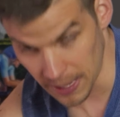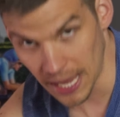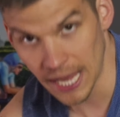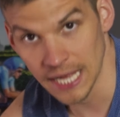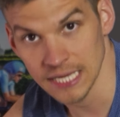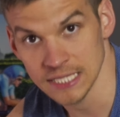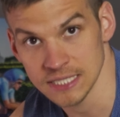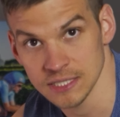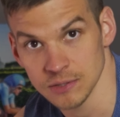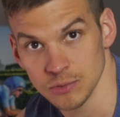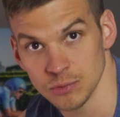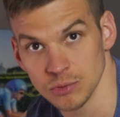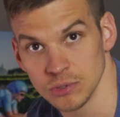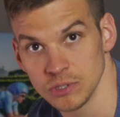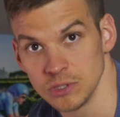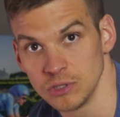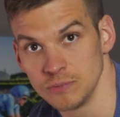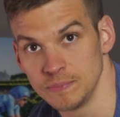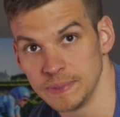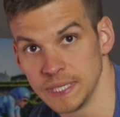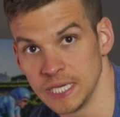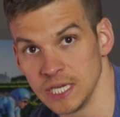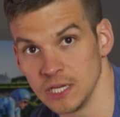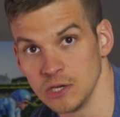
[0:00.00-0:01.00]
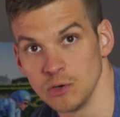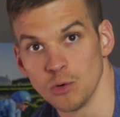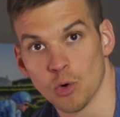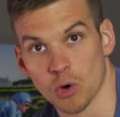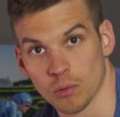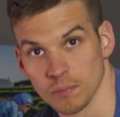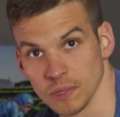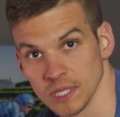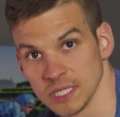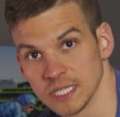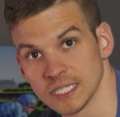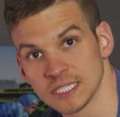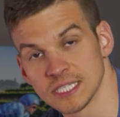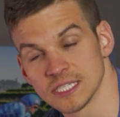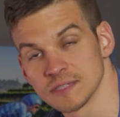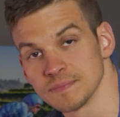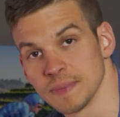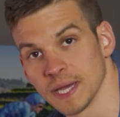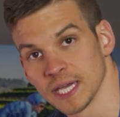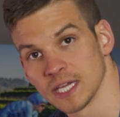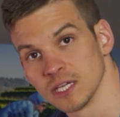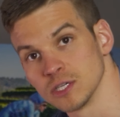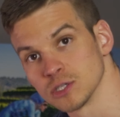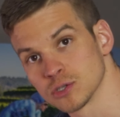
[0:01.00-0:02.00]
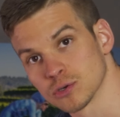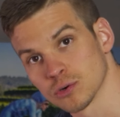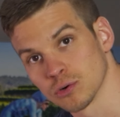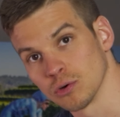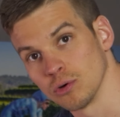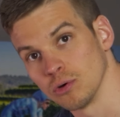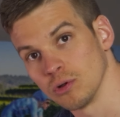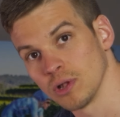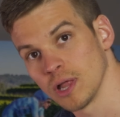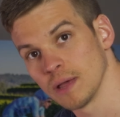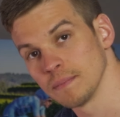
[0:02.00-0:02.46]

as it would be normally. This is my control.